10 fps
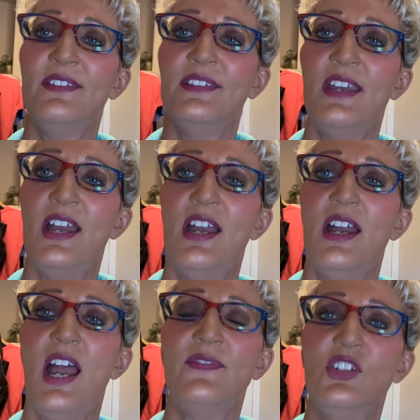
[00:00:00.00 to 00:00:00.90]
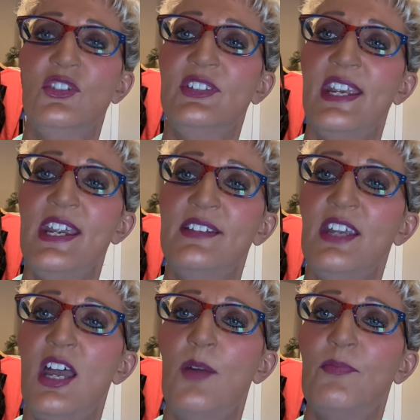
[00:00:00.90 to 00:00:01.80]
I've used
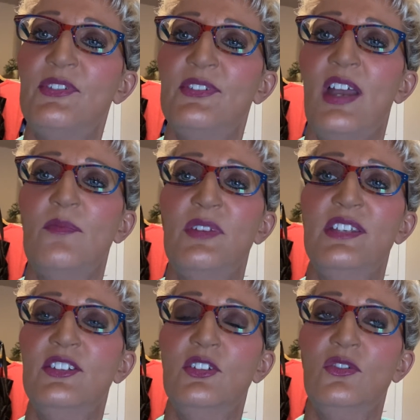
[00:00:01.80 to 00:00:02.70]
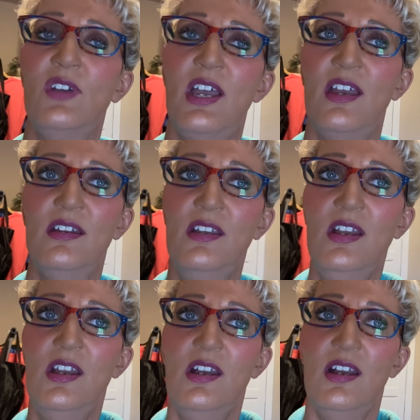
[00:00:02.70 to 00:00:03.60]
stand-ups. I've been to
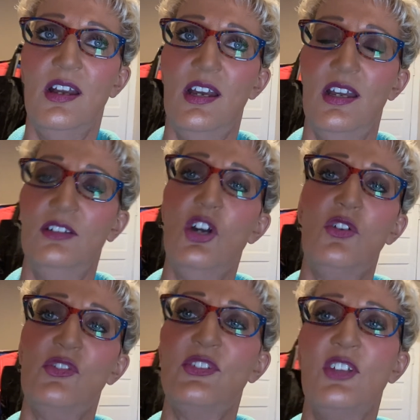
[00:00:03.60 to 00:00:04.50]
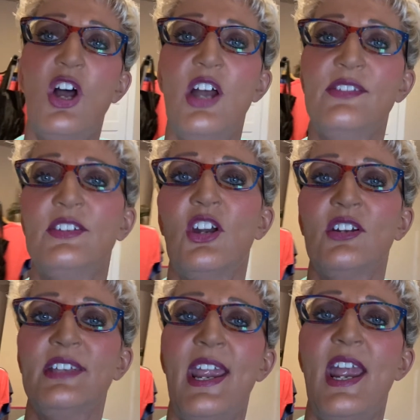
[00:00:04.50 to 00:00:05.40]
local salons in
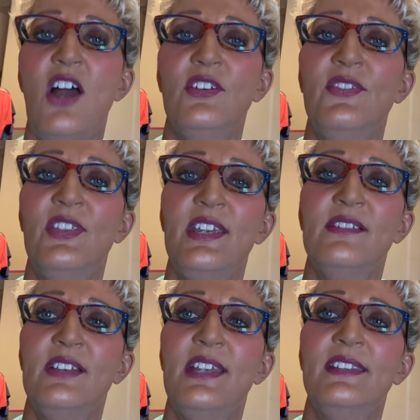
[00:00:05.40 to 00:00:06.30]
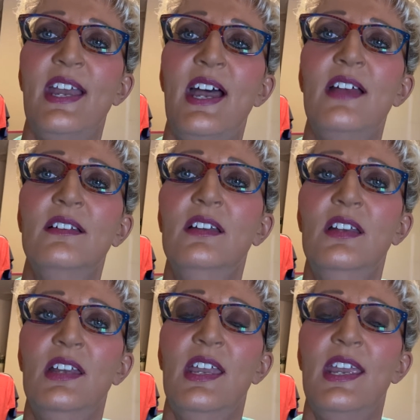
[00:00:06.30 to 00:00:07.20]
our town and things like that.
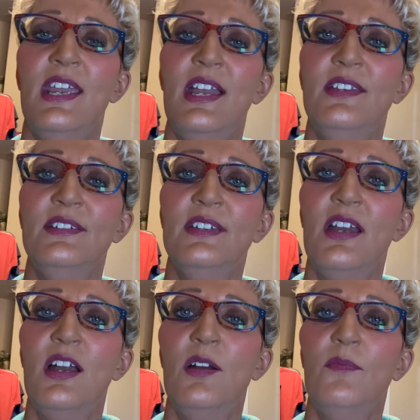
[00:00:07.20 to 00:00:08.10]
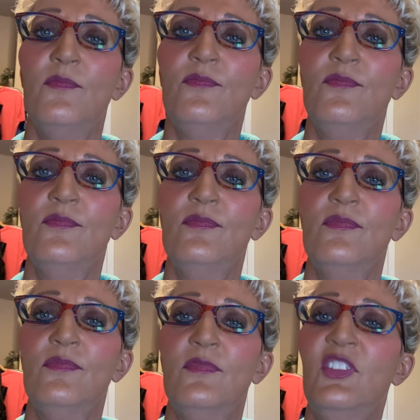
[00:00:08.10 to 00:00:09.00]
And
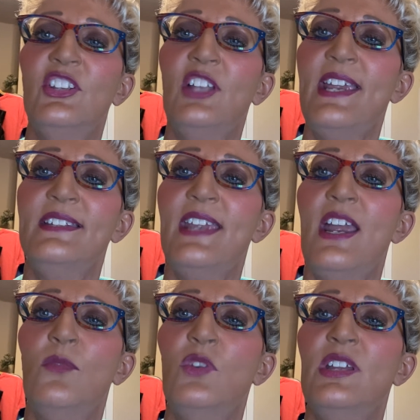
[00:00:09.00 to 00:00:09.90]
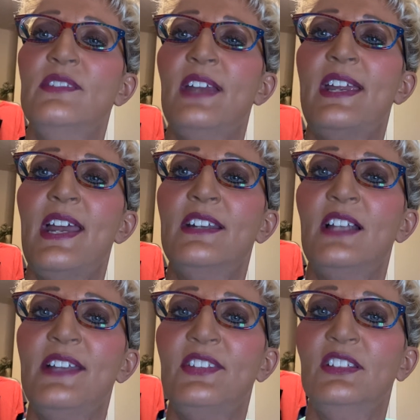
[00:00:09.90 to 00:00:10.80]
the lay-down ones, I kind of
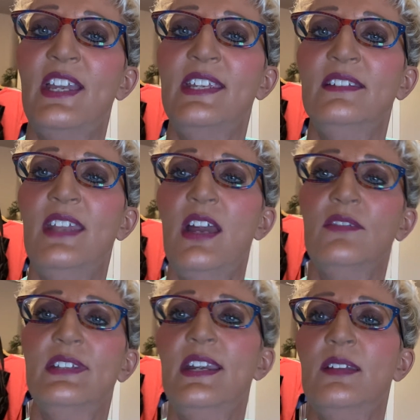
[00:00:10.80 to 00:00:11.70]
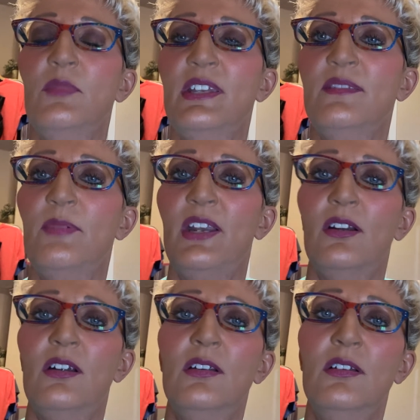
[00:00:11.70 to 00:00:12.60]
like the laying down tanning beds better.